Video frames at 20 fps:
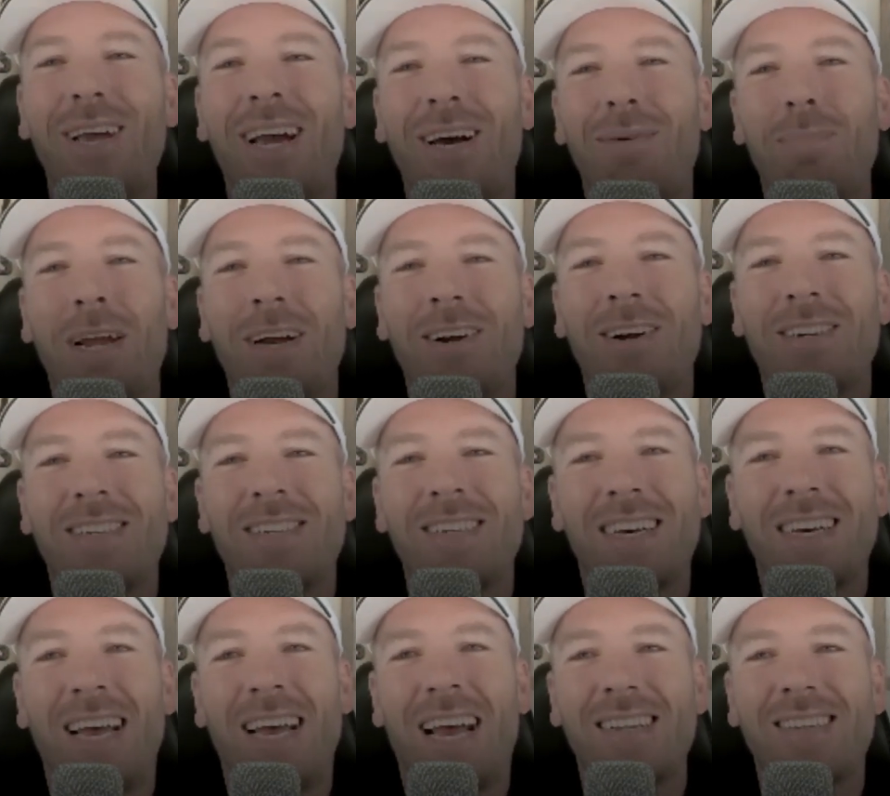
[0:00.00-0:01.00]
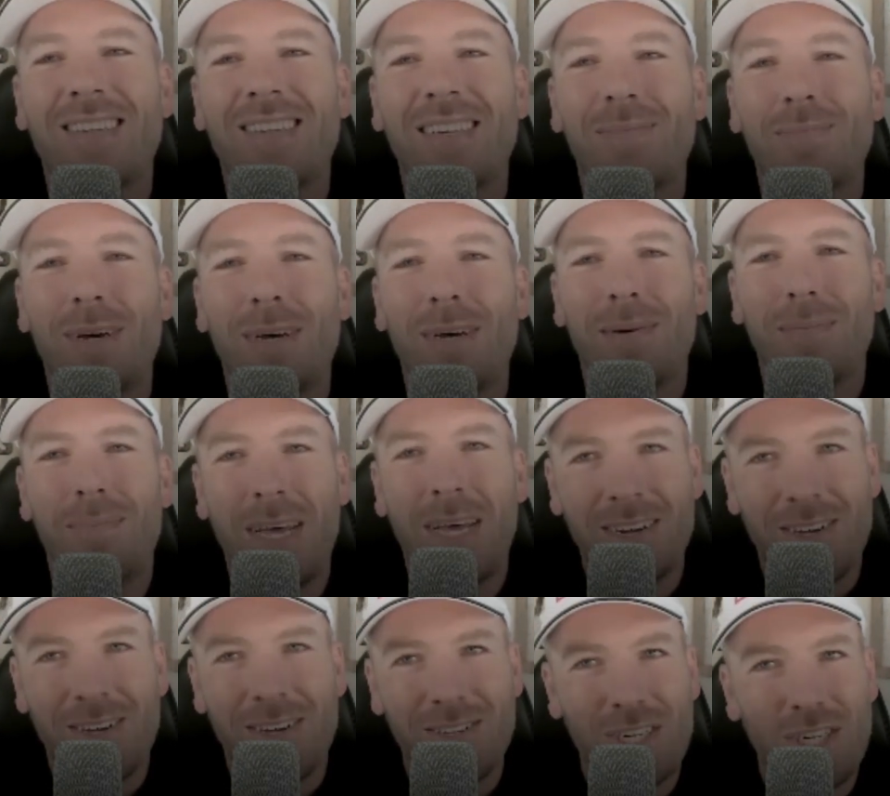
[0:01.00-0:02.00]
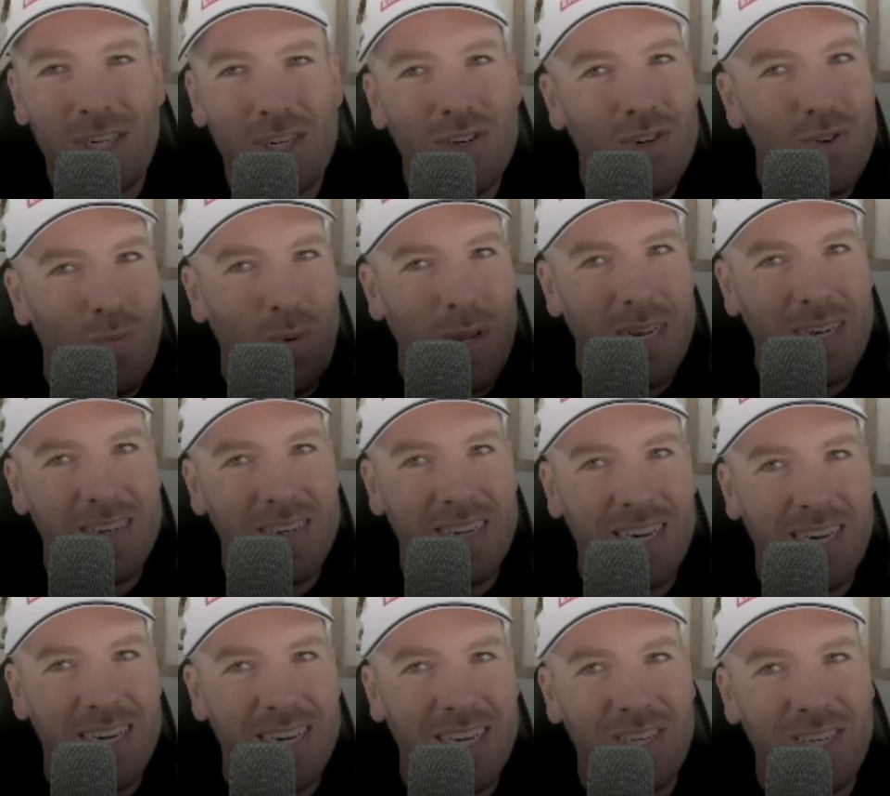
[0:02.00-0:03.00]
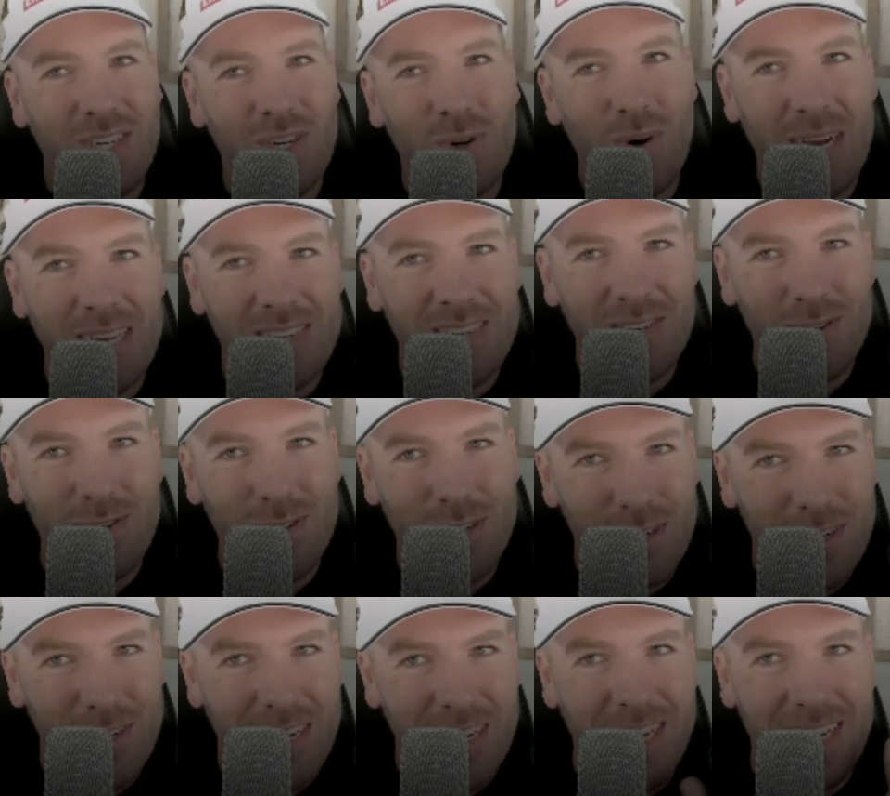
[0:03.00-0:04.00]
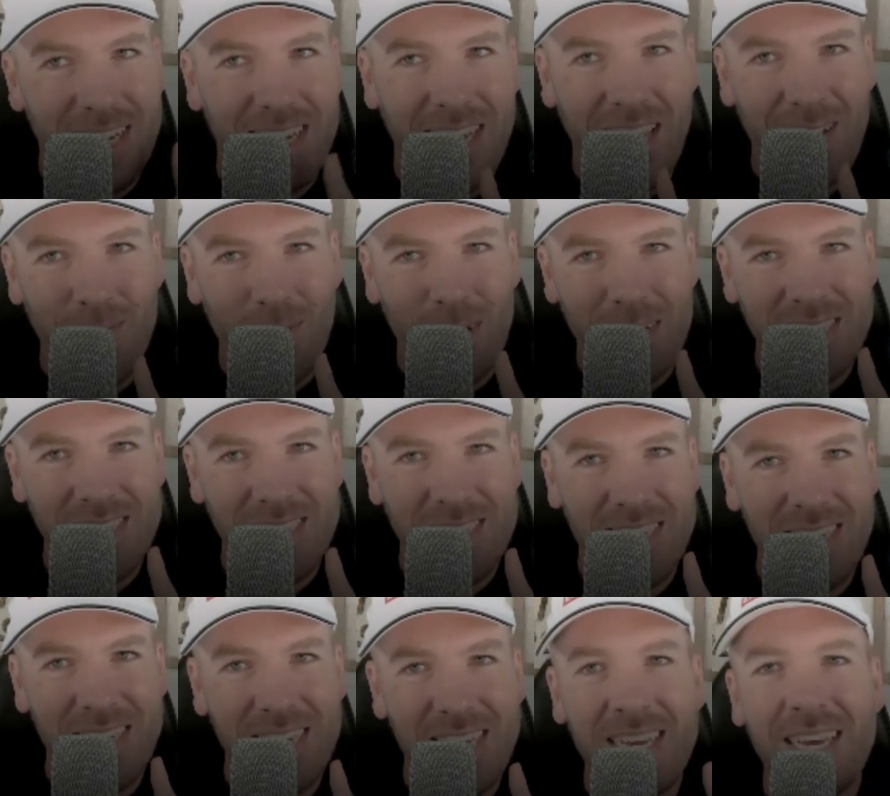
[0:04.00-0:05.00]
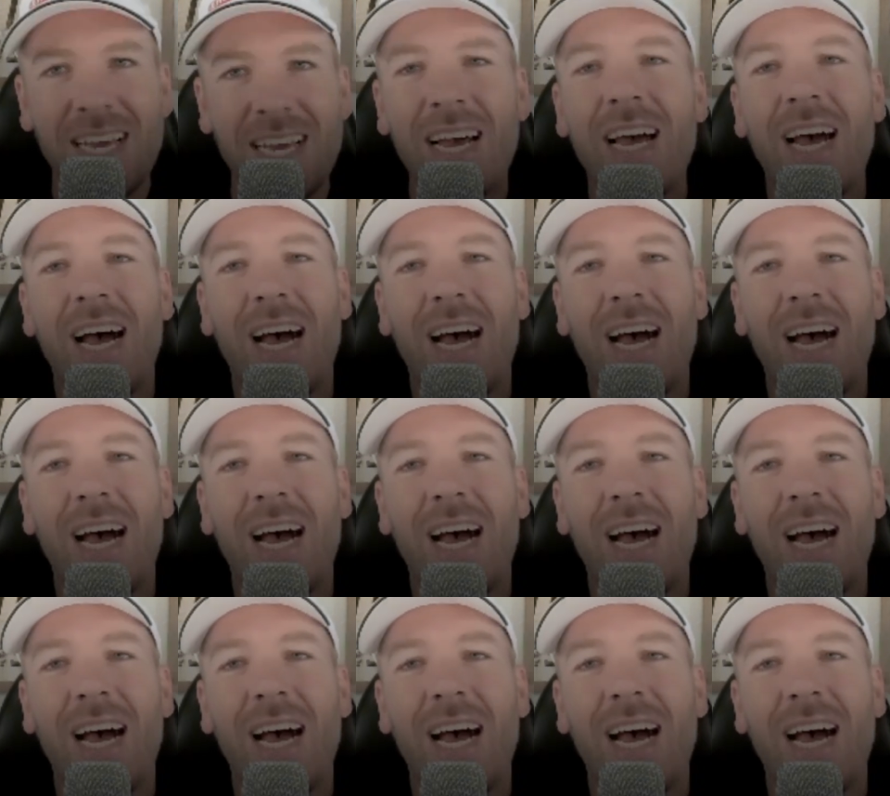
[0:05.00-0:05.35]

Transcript: Uh, parents had some medical issues, went to high school in NYC,